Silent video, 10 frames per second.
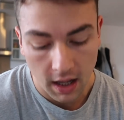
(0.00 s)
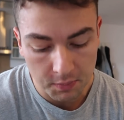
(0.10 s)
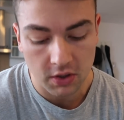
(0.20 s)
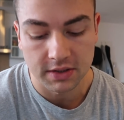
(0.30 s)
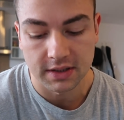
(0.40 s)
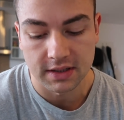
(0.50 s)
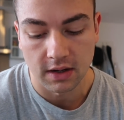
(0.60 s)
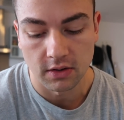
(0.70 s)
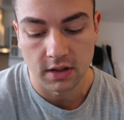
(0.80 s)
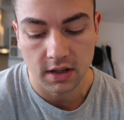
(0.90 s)
I'm gonna sit
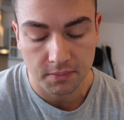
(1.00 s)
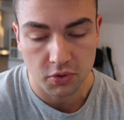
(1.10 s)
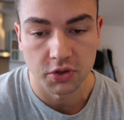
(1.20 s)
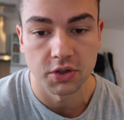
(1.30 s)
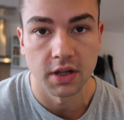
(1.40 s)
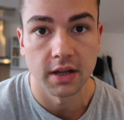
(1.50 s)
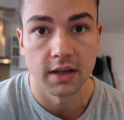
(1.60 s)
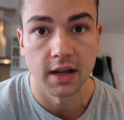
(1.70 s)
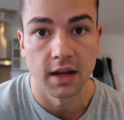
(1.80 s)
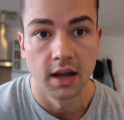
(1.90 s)
down, appreciate
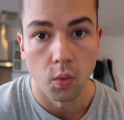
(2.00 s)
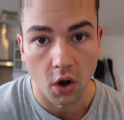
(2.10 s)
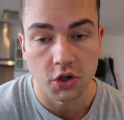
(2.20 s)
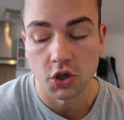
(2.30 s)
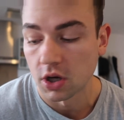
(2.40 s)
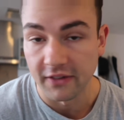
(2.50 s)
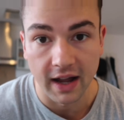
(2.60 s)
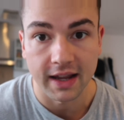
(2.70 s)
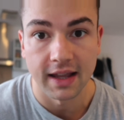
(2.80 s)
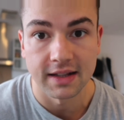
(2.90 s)
that. Watch
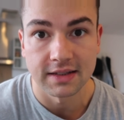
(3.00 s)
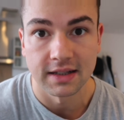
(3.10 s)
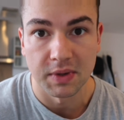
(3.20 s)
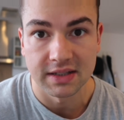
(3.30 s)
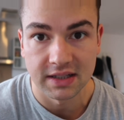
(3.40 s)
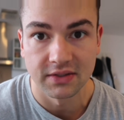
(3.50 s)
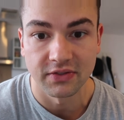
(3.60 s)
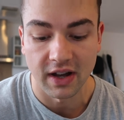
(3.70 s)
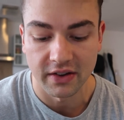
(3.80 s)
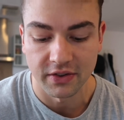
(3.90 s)
Vikings, I'm at season
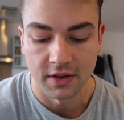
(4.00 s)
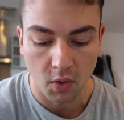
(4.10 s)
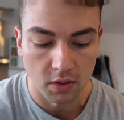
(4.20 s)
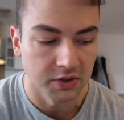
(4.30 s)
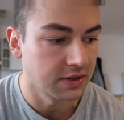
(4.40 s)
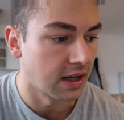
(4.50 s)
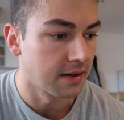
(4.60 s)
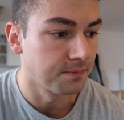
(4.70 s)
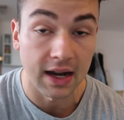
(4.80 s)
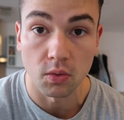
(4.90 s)
5, I'm almost
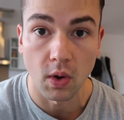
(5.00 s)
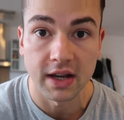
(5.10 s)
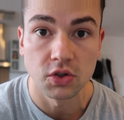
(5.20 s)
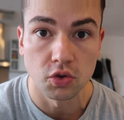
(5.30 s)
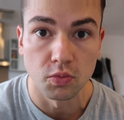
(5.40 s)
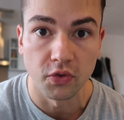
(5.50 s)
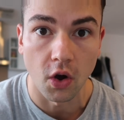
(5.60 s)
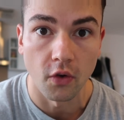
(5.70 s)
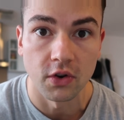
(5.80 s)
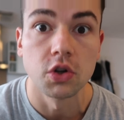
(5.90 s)
done. Cannot wait to move
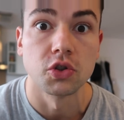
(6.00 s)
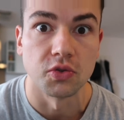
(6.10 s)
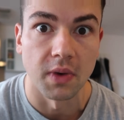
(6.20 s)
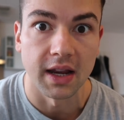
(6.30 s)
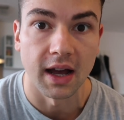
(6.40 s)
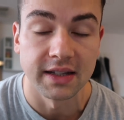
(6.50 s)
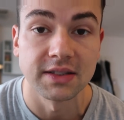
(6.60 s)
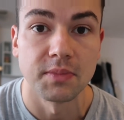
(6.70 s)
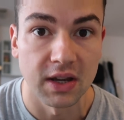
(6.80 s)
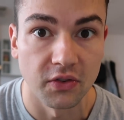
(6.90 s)
over to Money
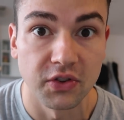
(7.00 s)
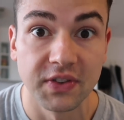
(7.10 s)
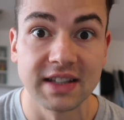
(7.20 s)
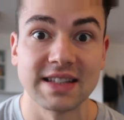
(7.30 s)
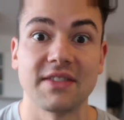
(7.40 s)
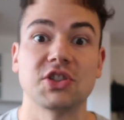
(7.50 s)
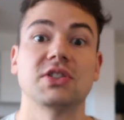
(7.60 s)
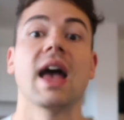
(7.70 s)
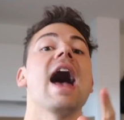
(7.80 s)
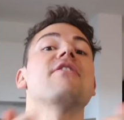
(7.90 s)
Heist. Many of you vegan
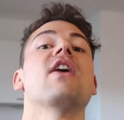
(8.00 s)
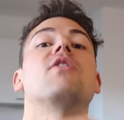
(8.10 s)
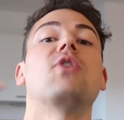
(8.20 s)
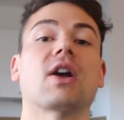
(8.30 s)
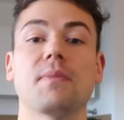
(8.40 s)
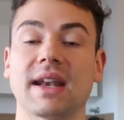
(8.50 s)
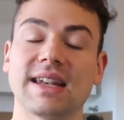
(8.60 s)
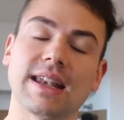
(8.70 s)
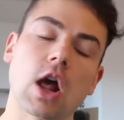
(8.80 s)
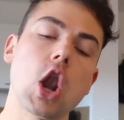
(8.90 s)
savages have
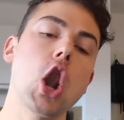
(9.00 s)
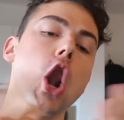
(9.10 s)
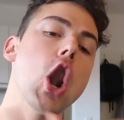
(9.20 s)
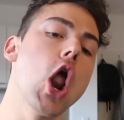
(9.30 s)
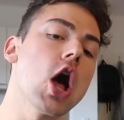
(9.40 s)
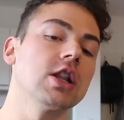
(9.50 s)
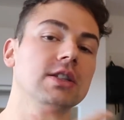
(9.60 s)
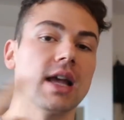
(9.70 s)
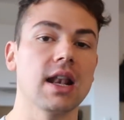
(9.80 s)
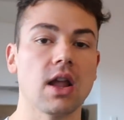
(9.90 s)
recommended it
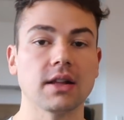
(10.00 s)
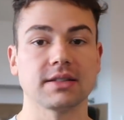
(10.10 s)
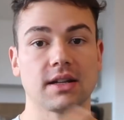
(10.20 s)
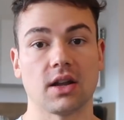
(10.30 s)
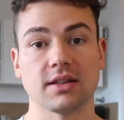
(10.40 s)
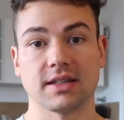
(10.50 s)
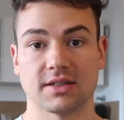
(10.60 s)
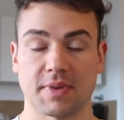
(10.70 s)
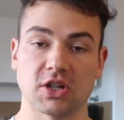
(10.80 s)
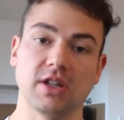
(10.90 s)
lots and lots and lots,
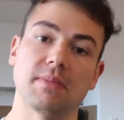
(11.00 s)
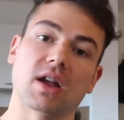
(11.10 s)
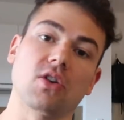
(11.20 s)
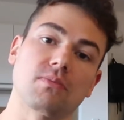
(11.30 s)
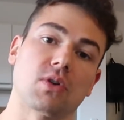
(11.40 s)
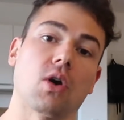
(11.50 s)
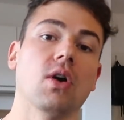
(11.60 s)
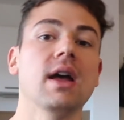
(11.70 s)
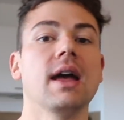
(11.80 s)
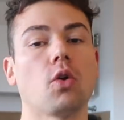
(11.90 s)
especially my good
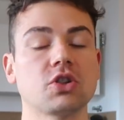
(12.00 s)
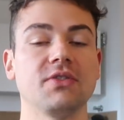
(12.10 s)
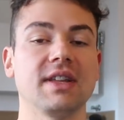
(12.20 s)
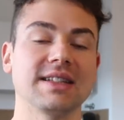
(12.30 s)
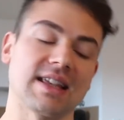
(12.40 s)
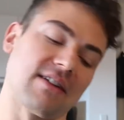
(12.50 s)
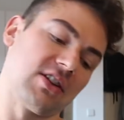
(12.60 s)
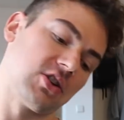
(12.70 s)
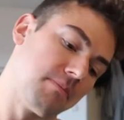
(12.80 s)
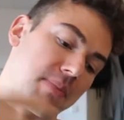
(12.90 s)
bro, OG Vegan
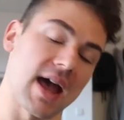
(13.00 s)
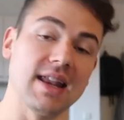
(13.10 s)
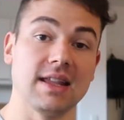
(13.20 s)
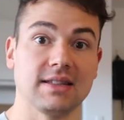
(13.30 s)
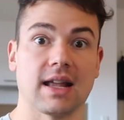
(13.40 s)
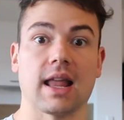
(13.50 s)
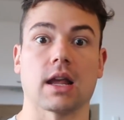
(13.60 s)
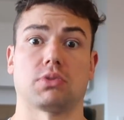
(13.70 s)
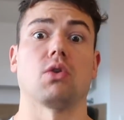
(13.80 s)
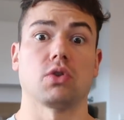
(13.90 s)
Savage. Benny
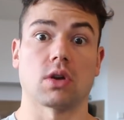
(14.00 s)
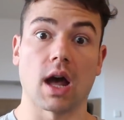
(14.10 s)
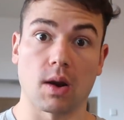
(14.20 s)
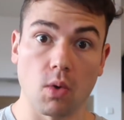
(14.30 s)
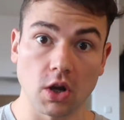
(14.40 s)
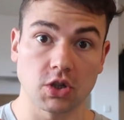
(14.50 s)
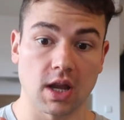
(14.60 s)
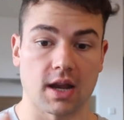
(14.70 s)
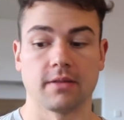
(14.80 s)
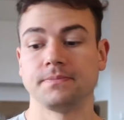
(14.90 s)
said, bro, you gotta watch
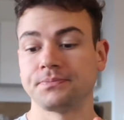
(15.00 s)
that.